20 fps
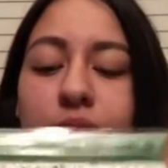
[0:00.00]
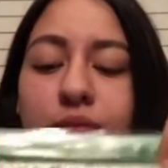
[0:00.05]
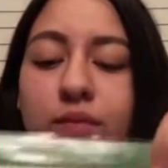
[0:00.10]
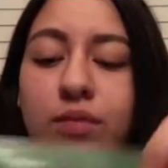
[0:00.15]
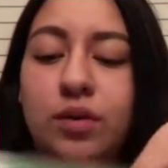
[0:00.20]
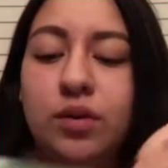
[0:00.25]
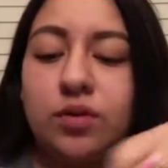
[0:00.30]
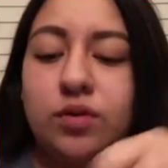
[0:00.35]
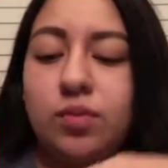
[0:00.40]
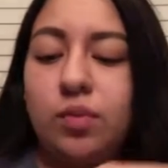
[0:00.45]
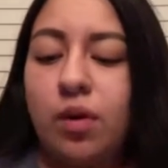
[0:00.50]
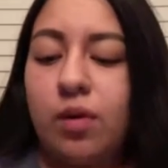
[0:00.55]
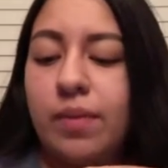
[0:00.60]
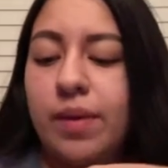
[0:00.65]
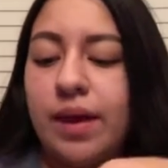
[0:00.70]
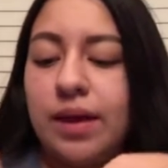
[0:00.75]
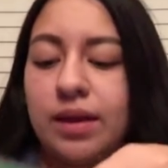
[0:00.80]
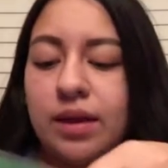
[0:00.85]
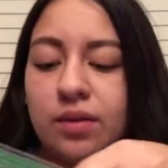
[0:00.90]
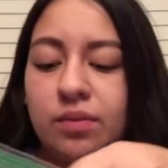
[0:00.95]
small
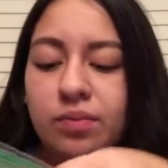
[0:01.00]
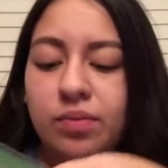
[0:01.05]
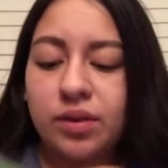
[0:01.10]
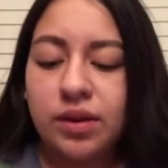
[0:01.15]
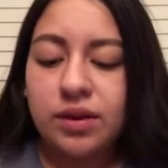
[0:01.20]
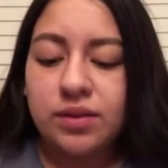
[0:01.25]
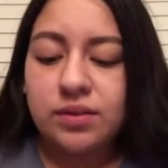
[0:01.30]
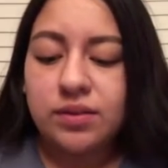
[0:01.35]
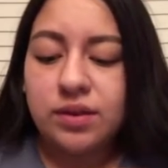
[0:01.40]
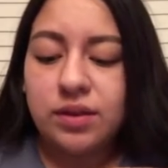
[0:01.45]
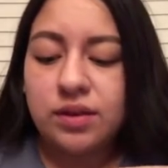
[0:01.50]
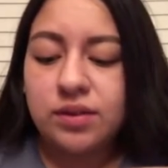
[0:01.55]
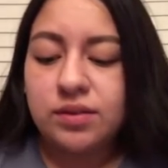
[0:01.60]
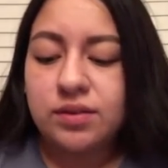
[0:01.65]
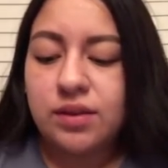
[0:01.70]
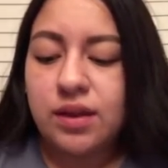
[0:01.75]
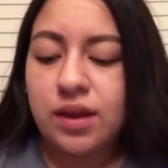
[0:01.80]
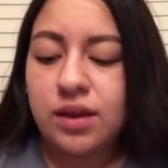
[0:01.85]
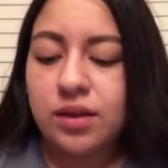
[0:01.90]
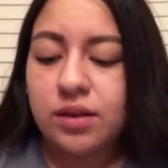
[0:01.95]
bag and place it
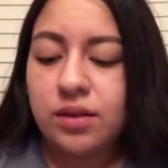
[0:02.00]
inside.